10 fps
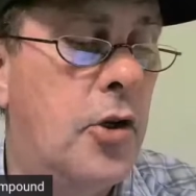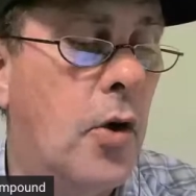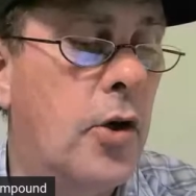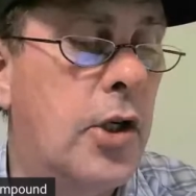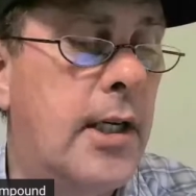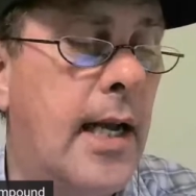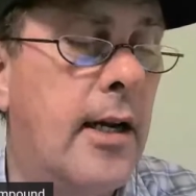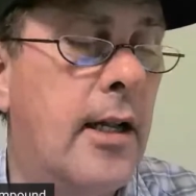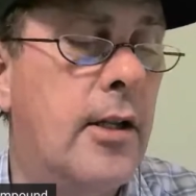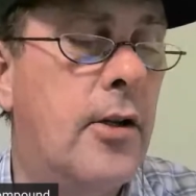Georgia,
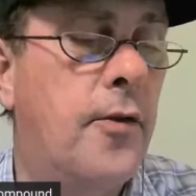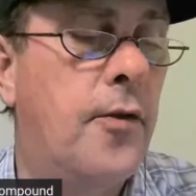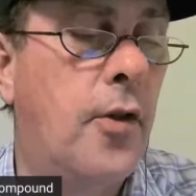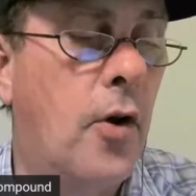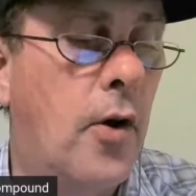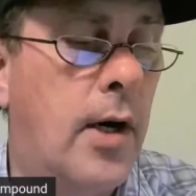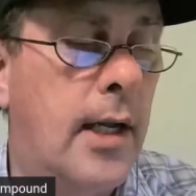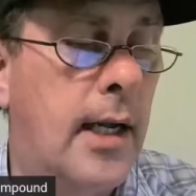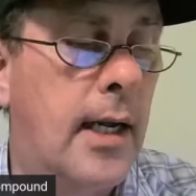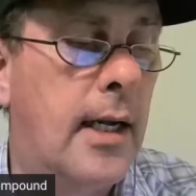down into
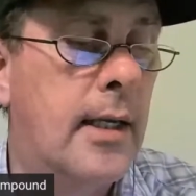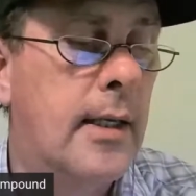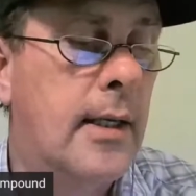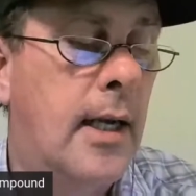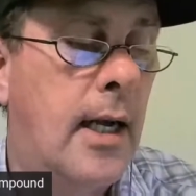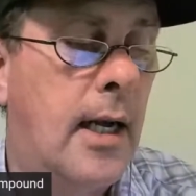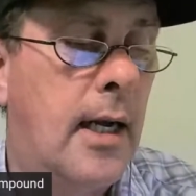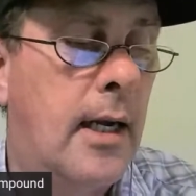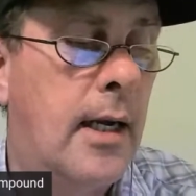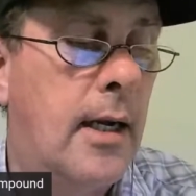Florida,
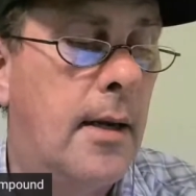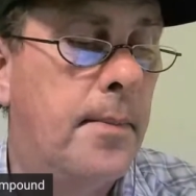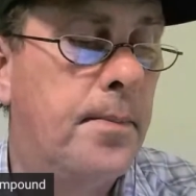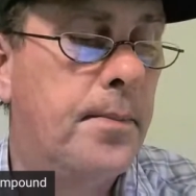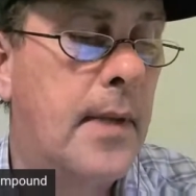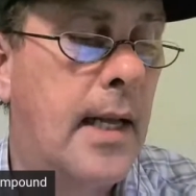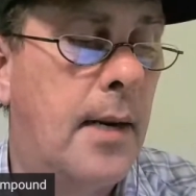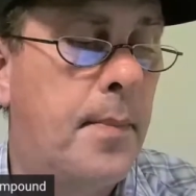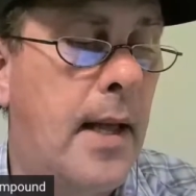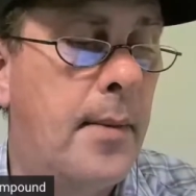
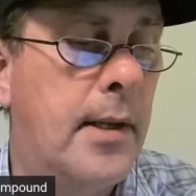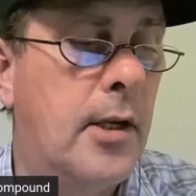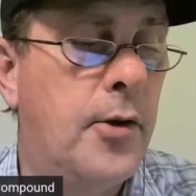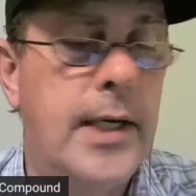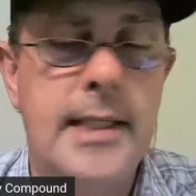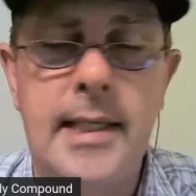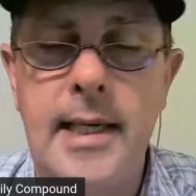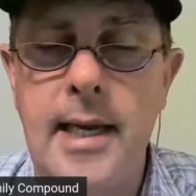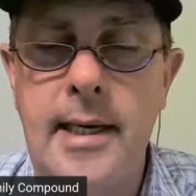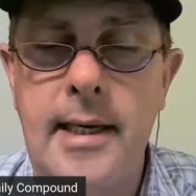Alabama,
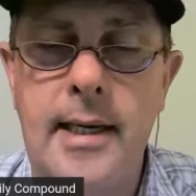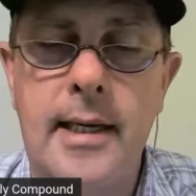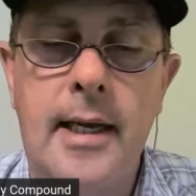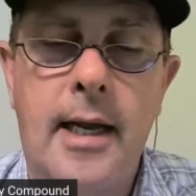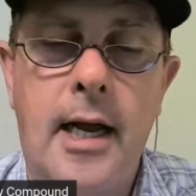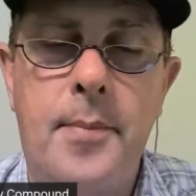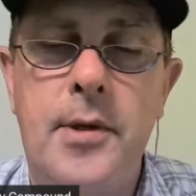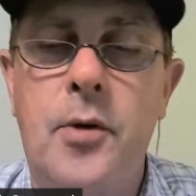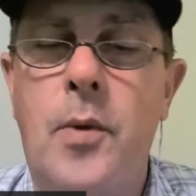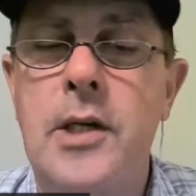Louisiana, up
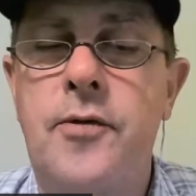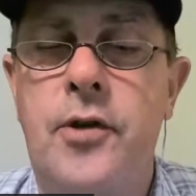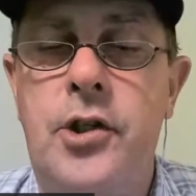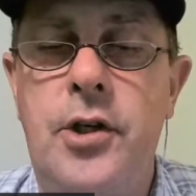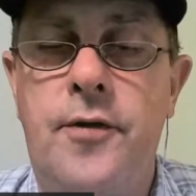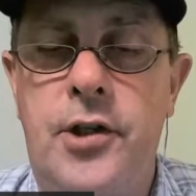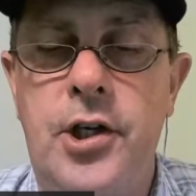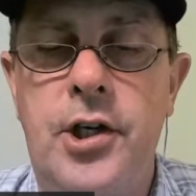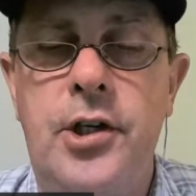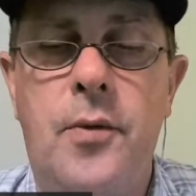into West
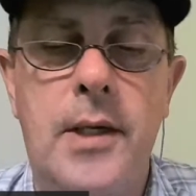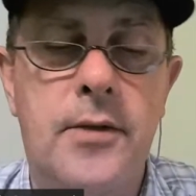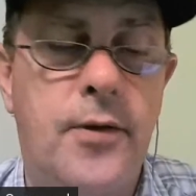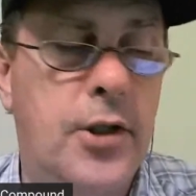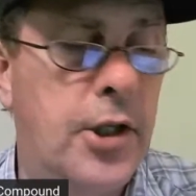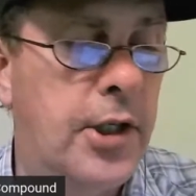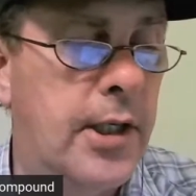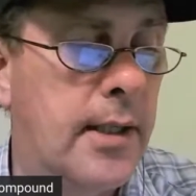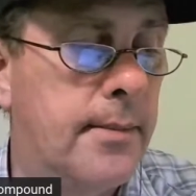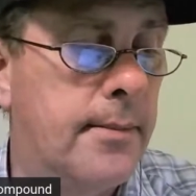
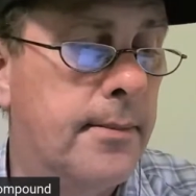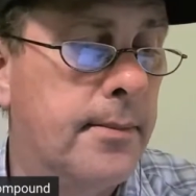Virginia.